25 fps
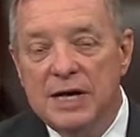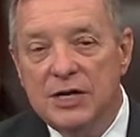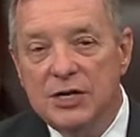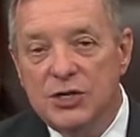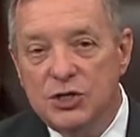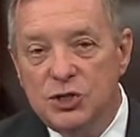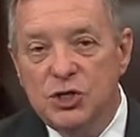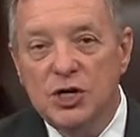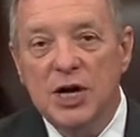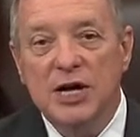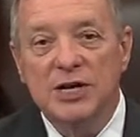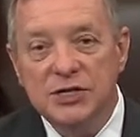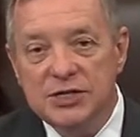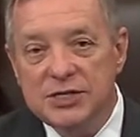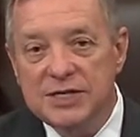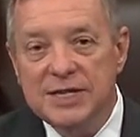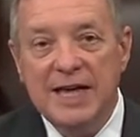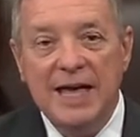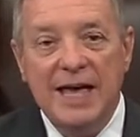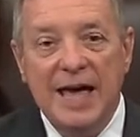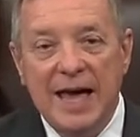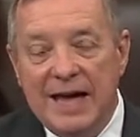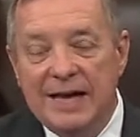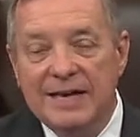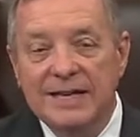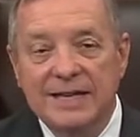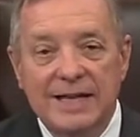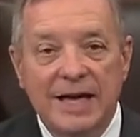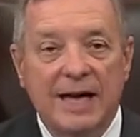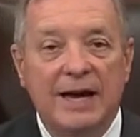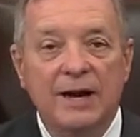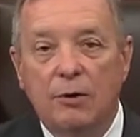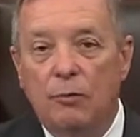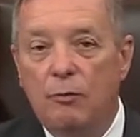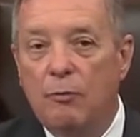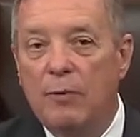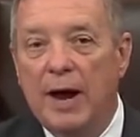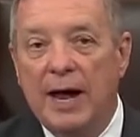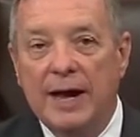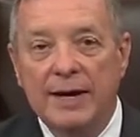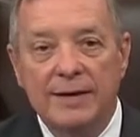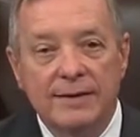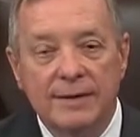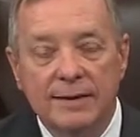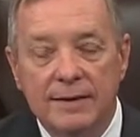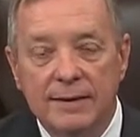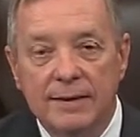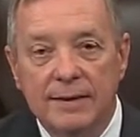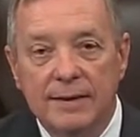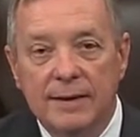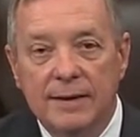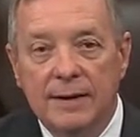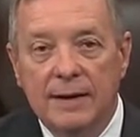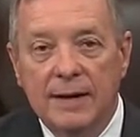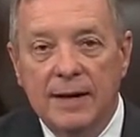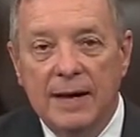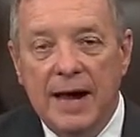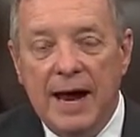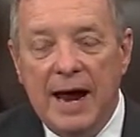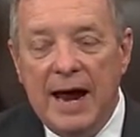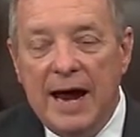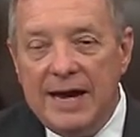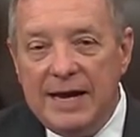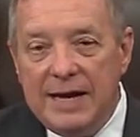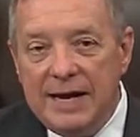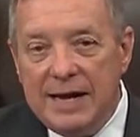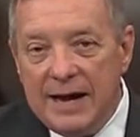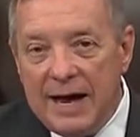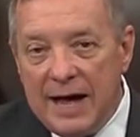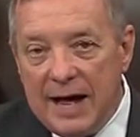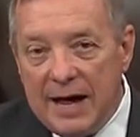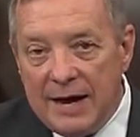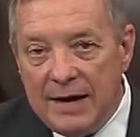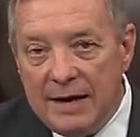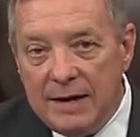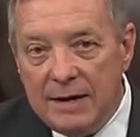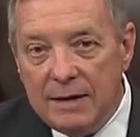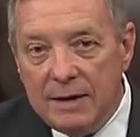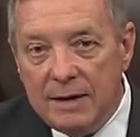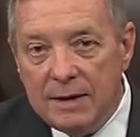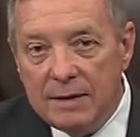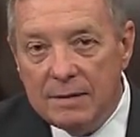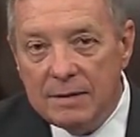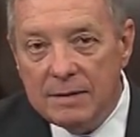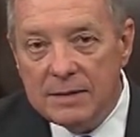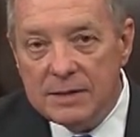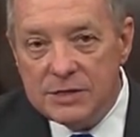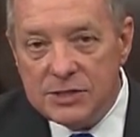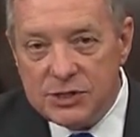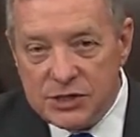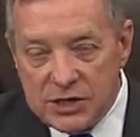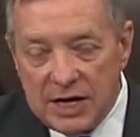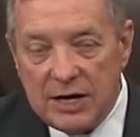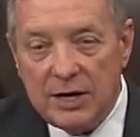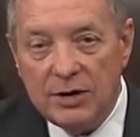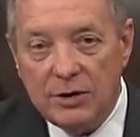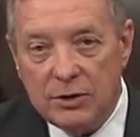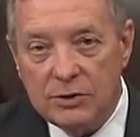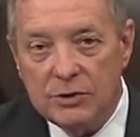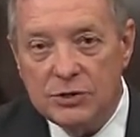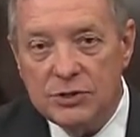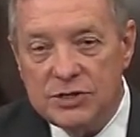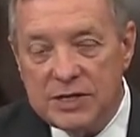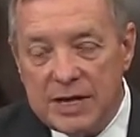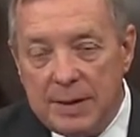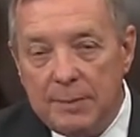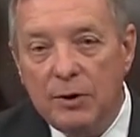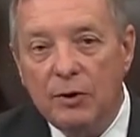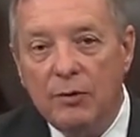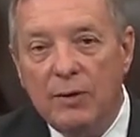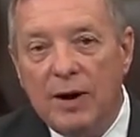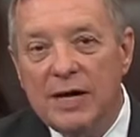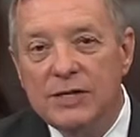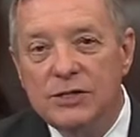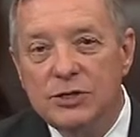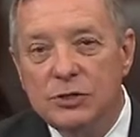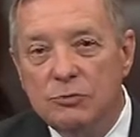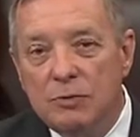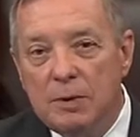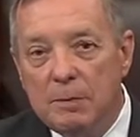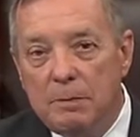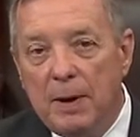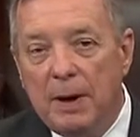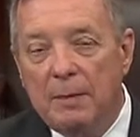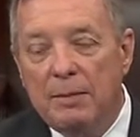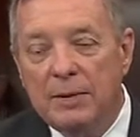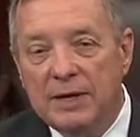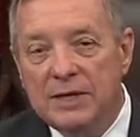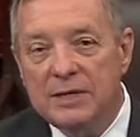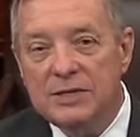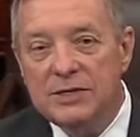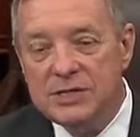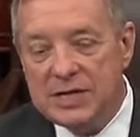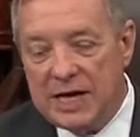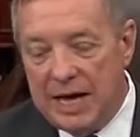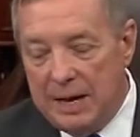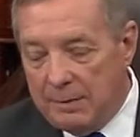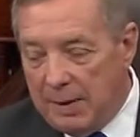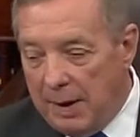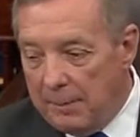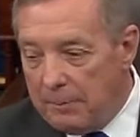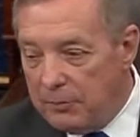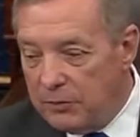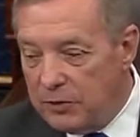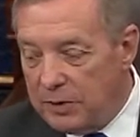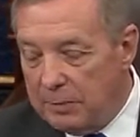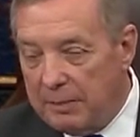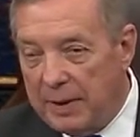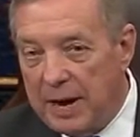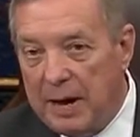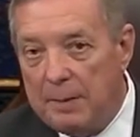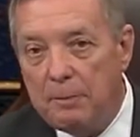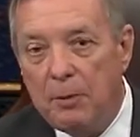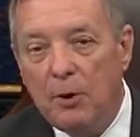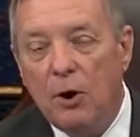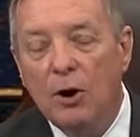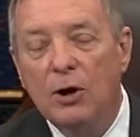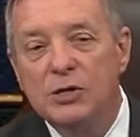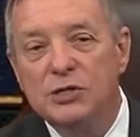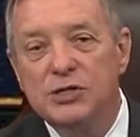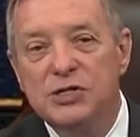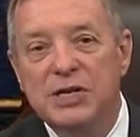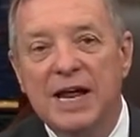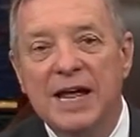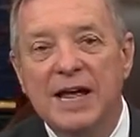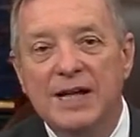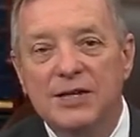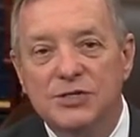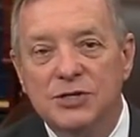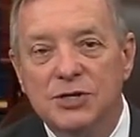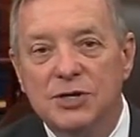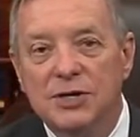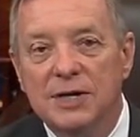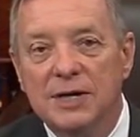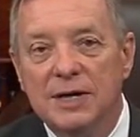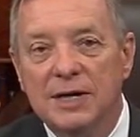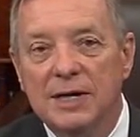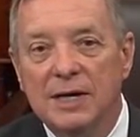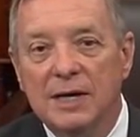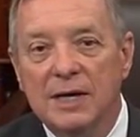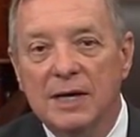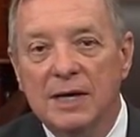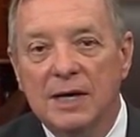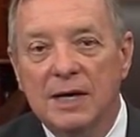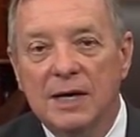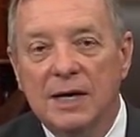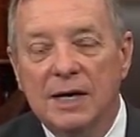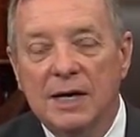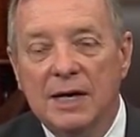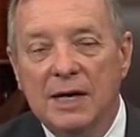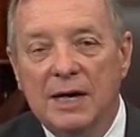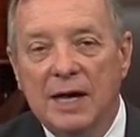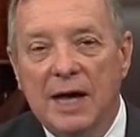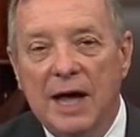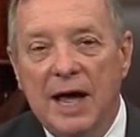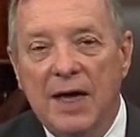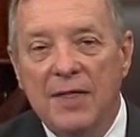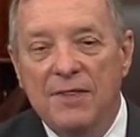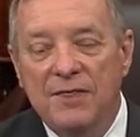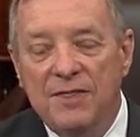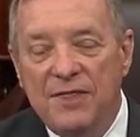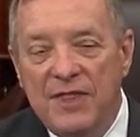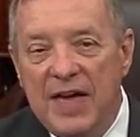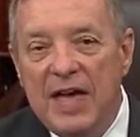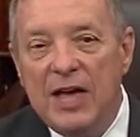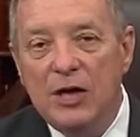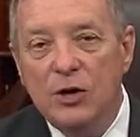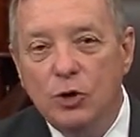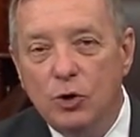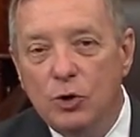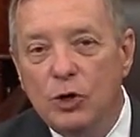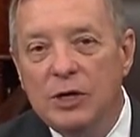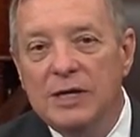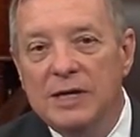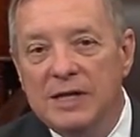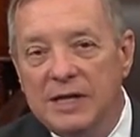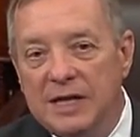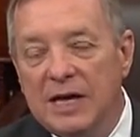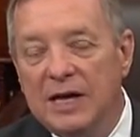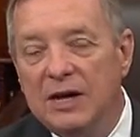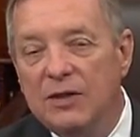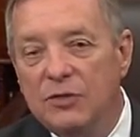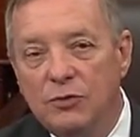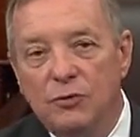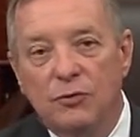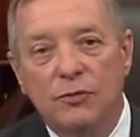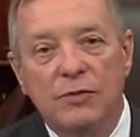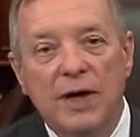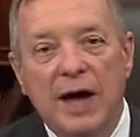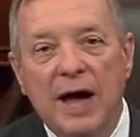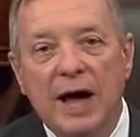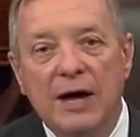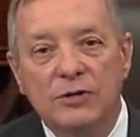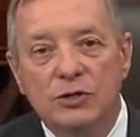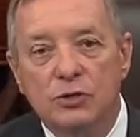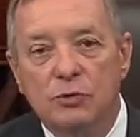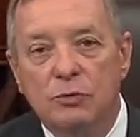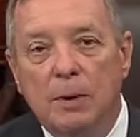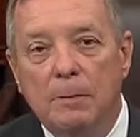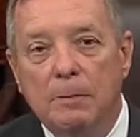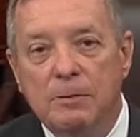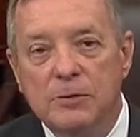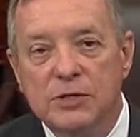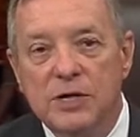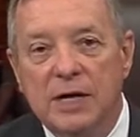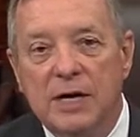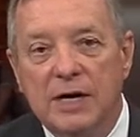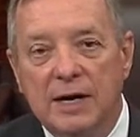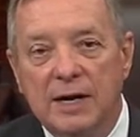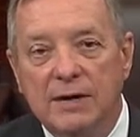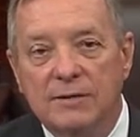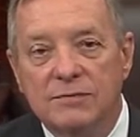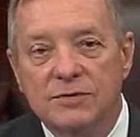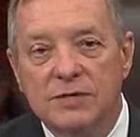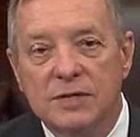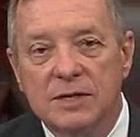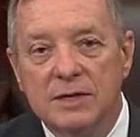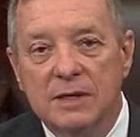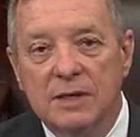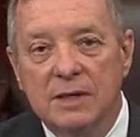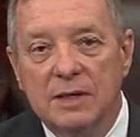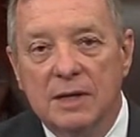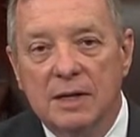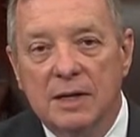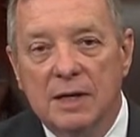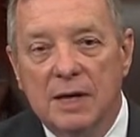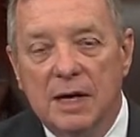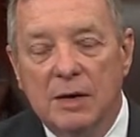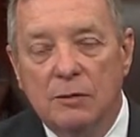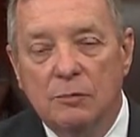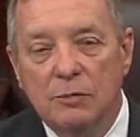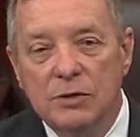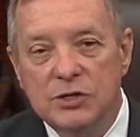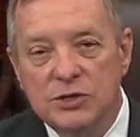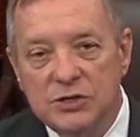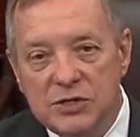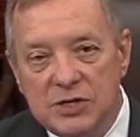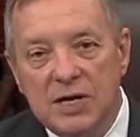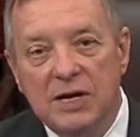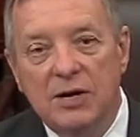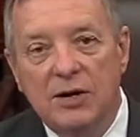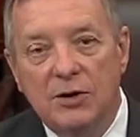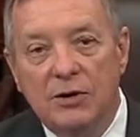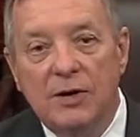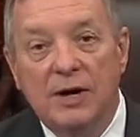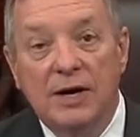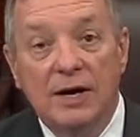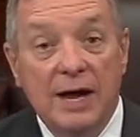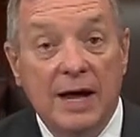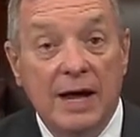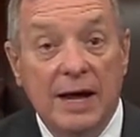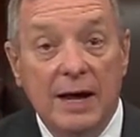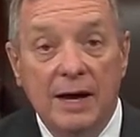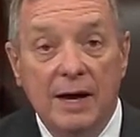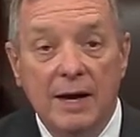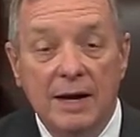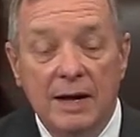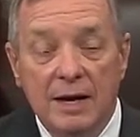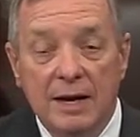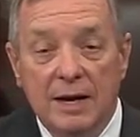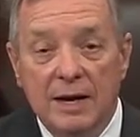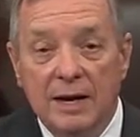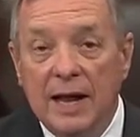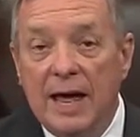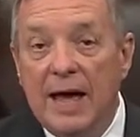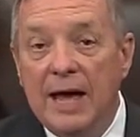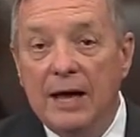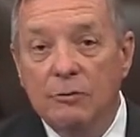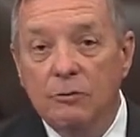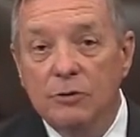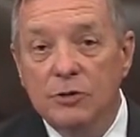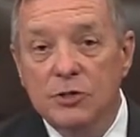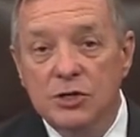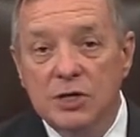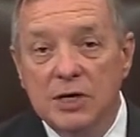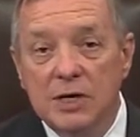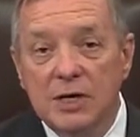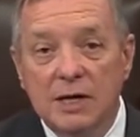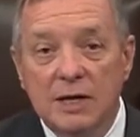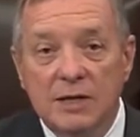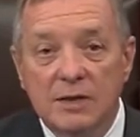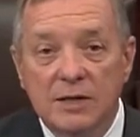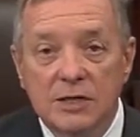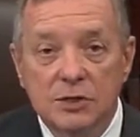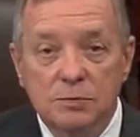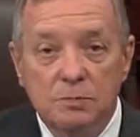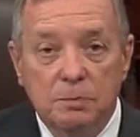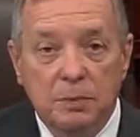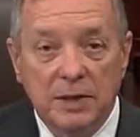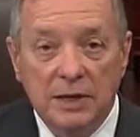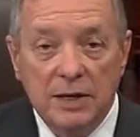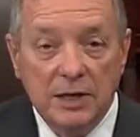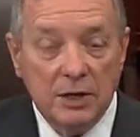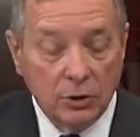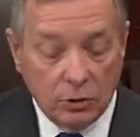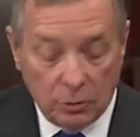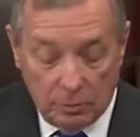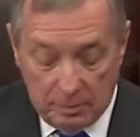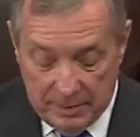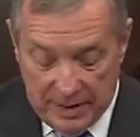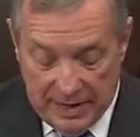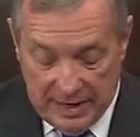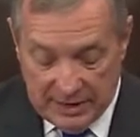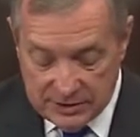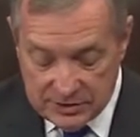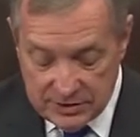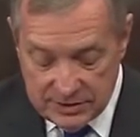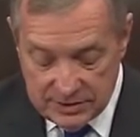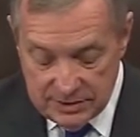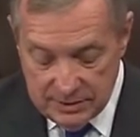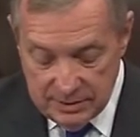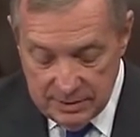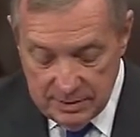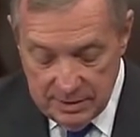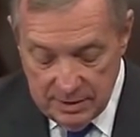just can't get it right. 89 senators, Democrats and Republicans, came up with a bipartisan answer, and they couldn't get it through the House of Representatives. And we sit here today languishing in this political mess.